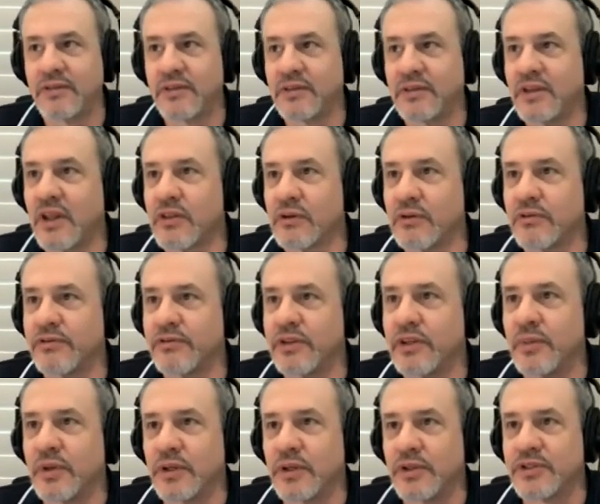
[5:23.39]
another
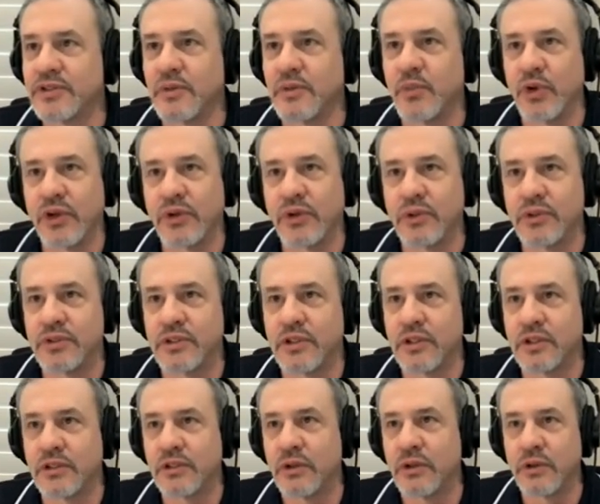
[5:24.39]
female submariner who's
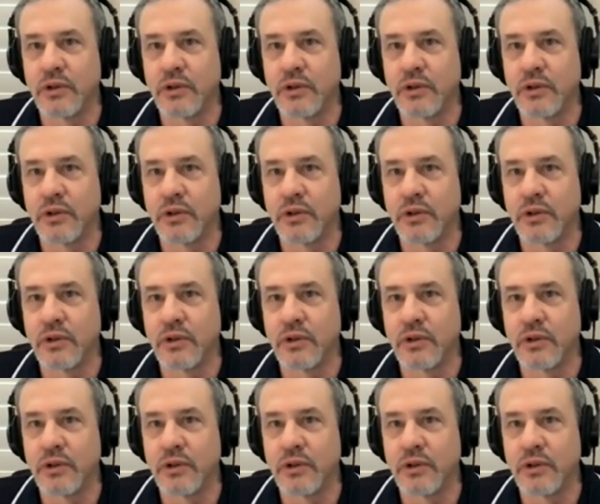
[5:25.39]
going to go